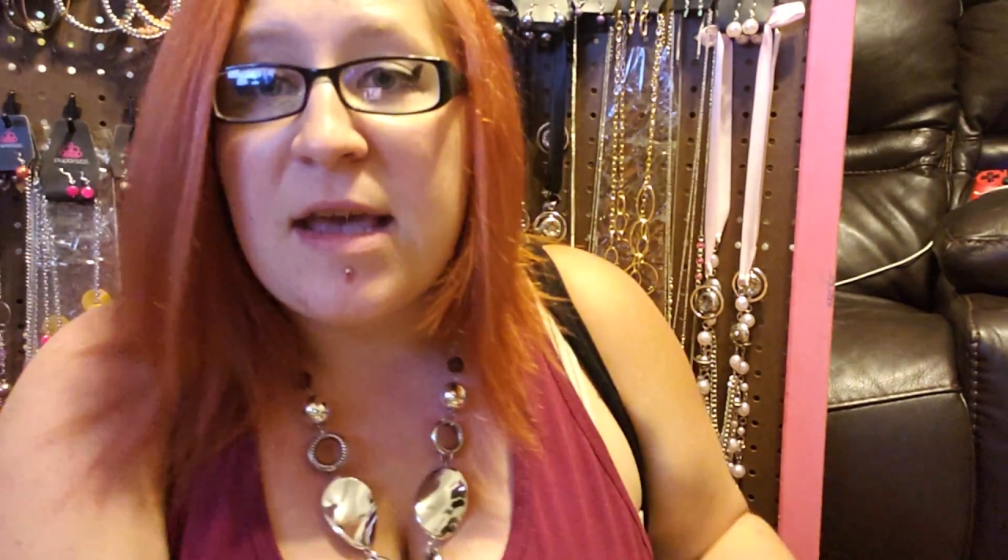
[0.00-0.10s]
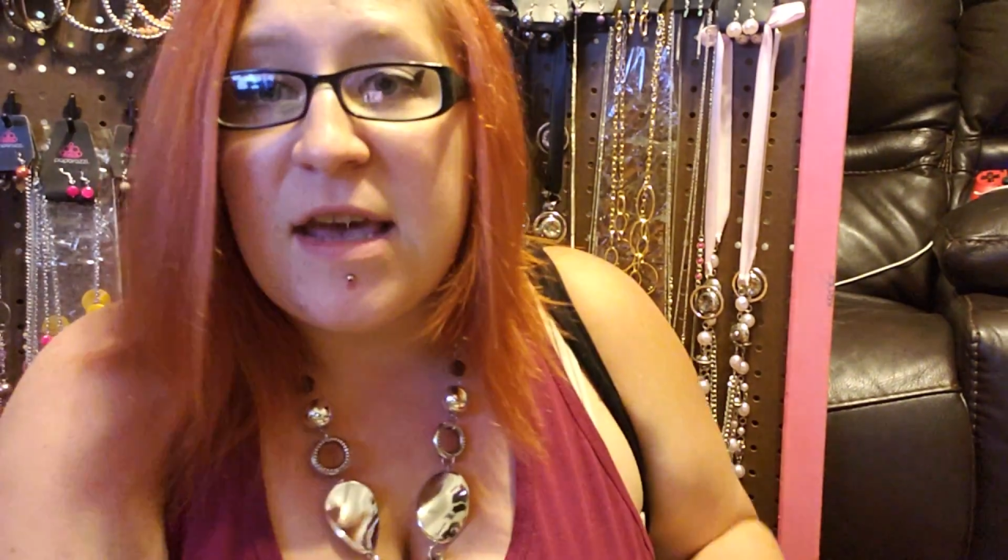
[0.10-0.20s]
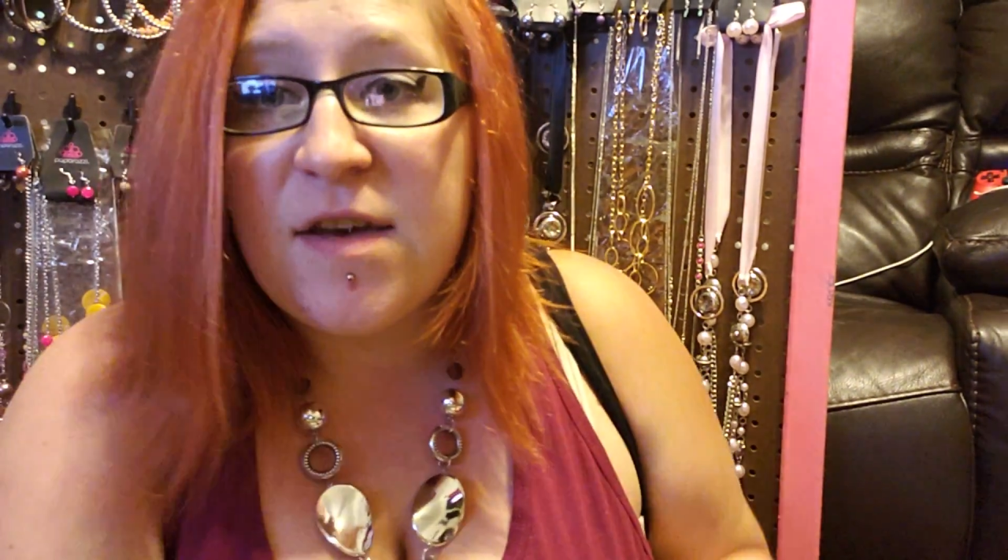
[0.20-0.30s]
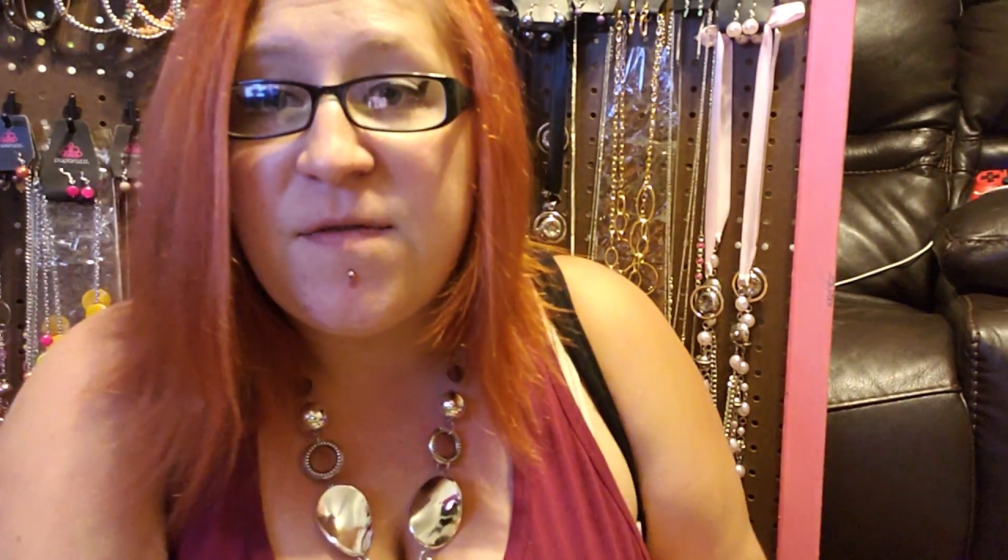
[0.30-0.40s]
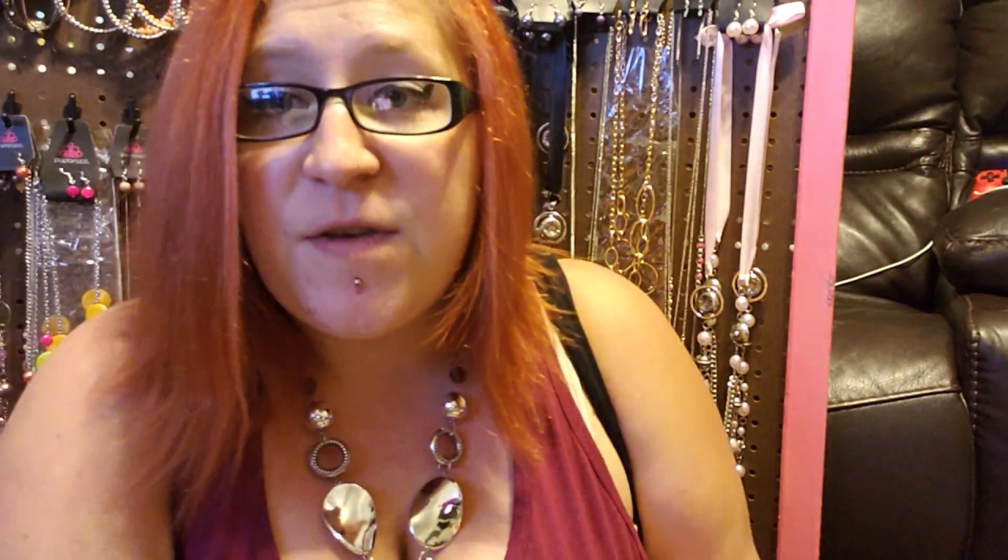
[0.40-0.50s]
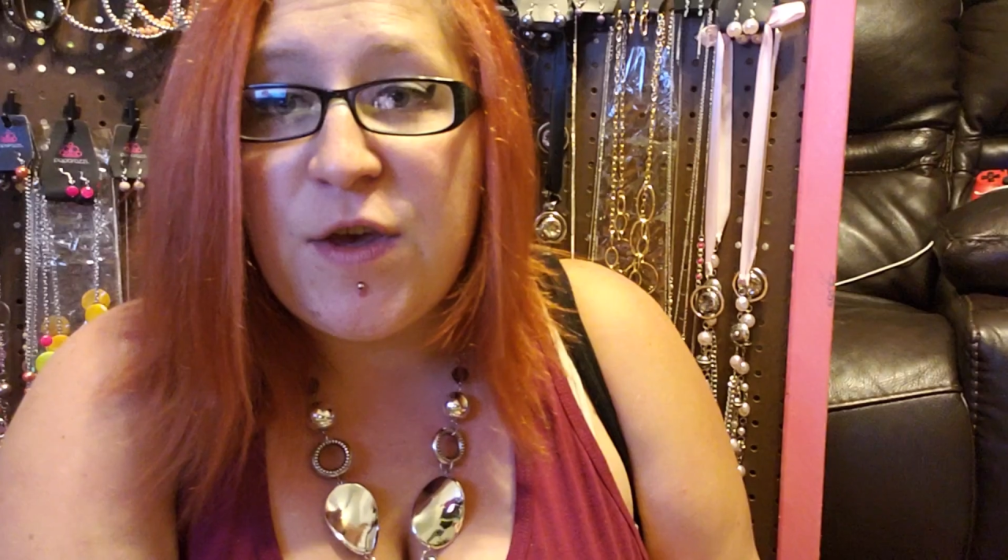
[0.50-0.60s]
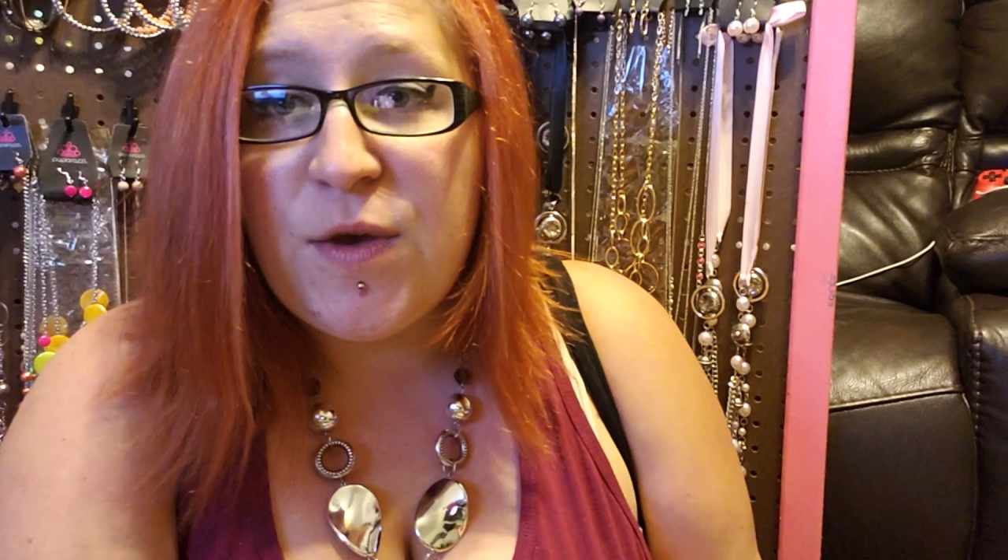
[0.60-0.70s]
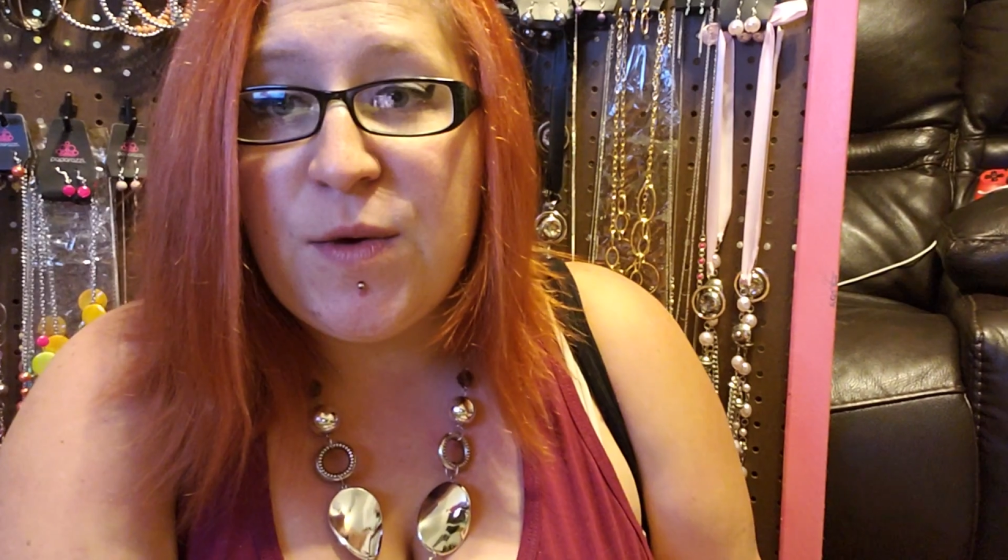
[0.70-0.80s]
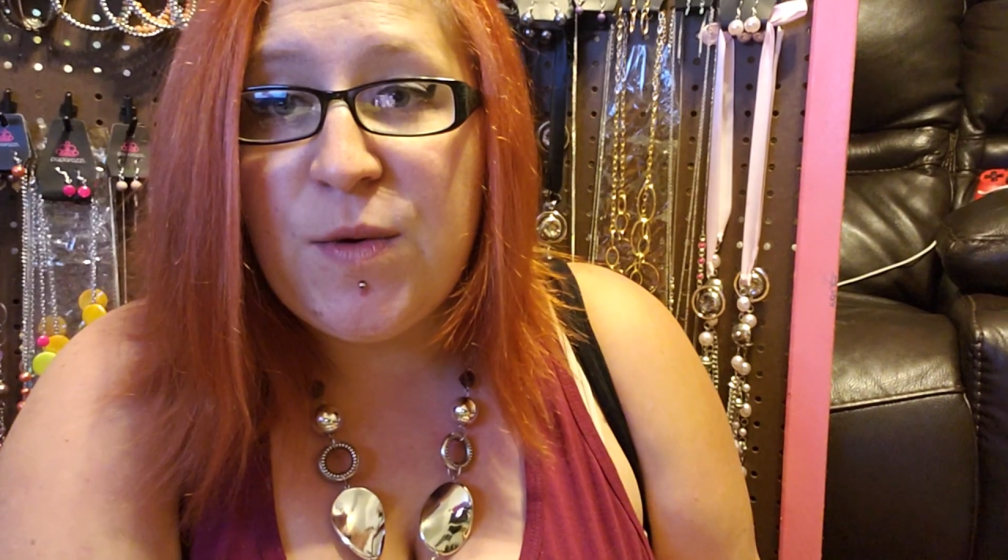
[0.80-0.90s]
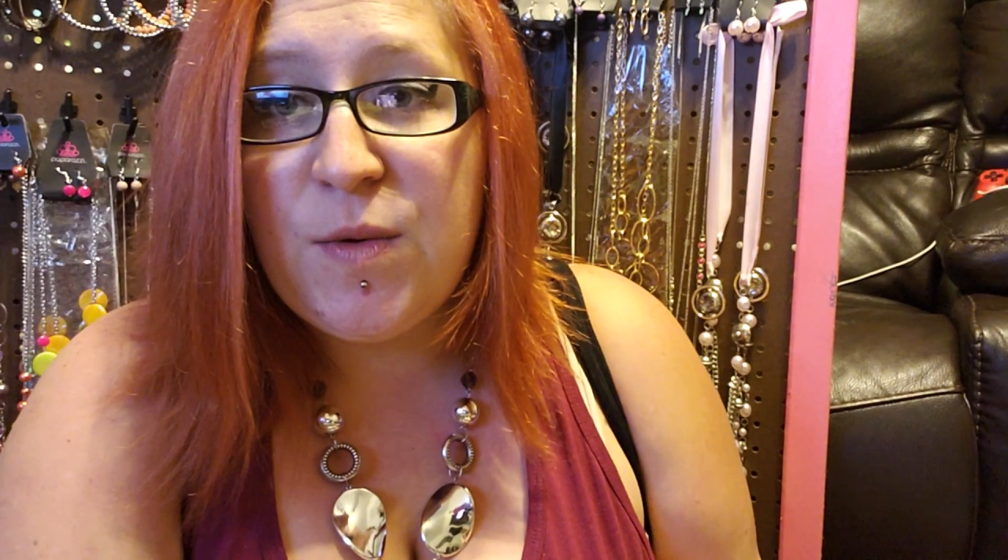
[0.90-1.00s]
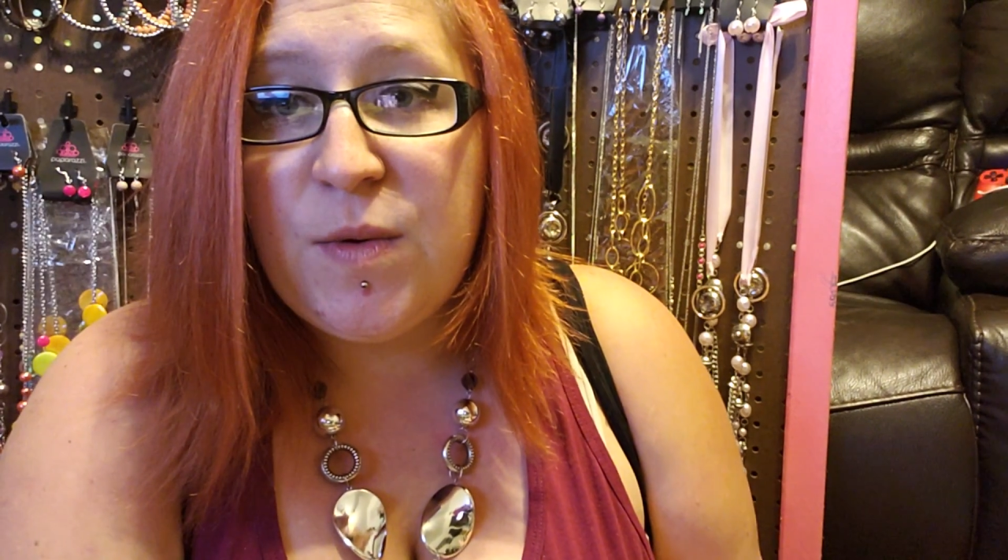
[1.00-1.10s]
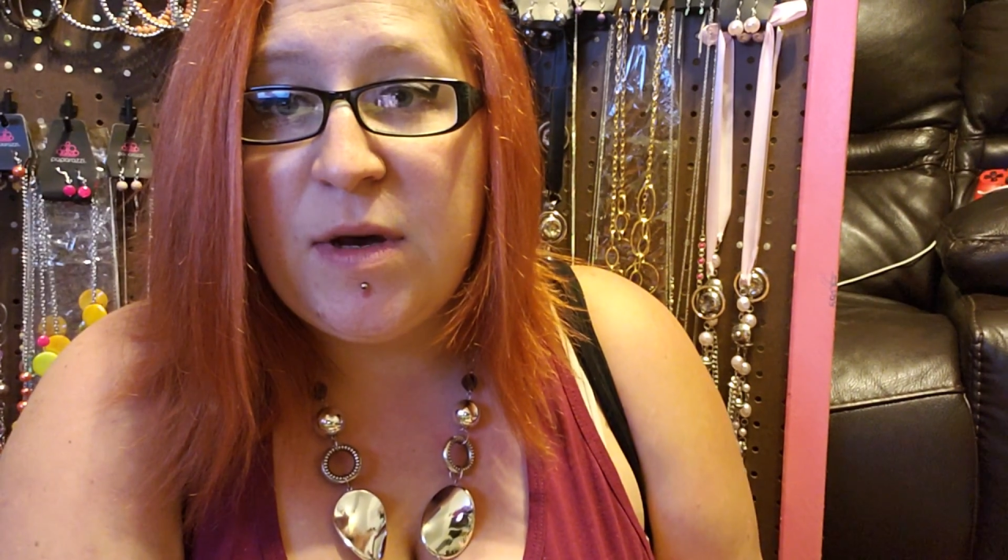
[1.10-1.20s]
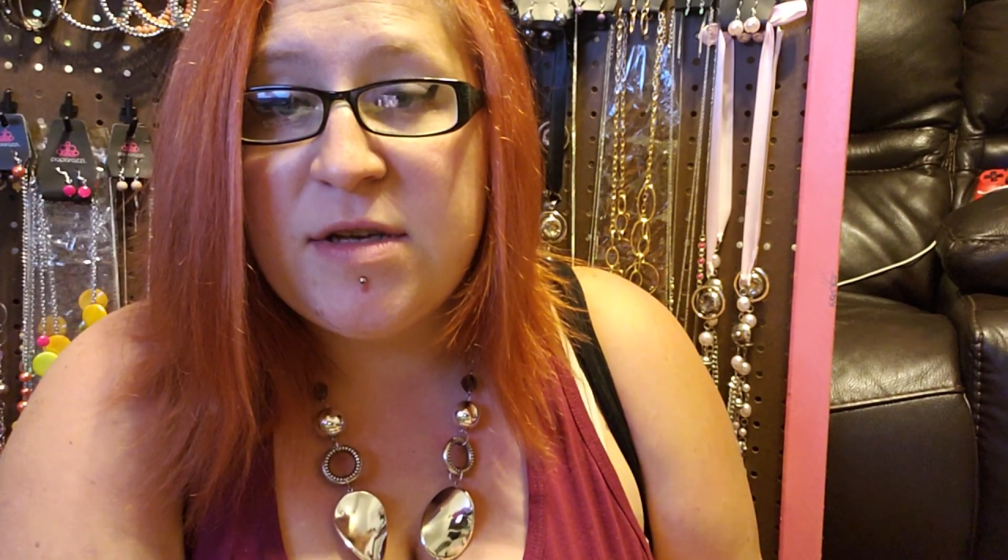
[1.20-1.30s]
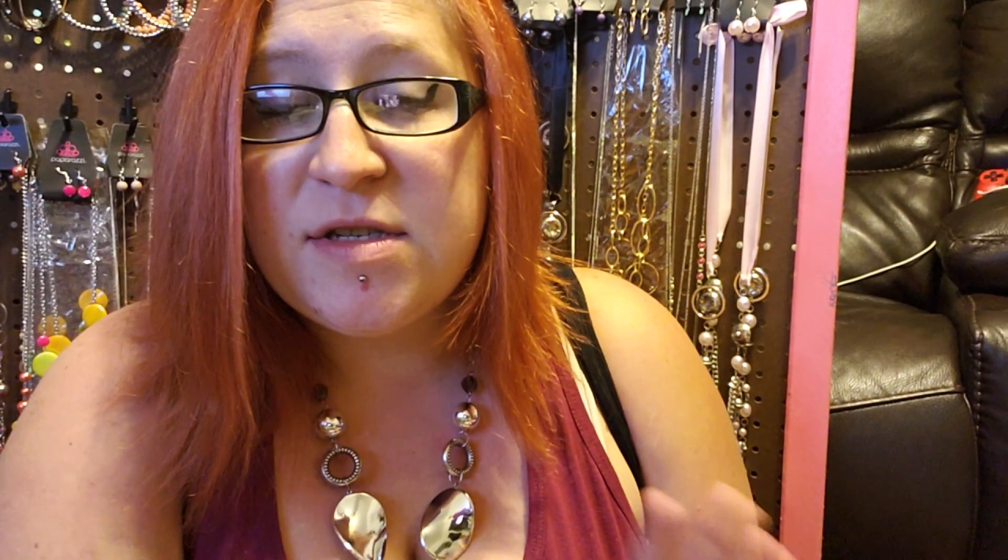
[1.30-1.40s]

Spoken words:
If you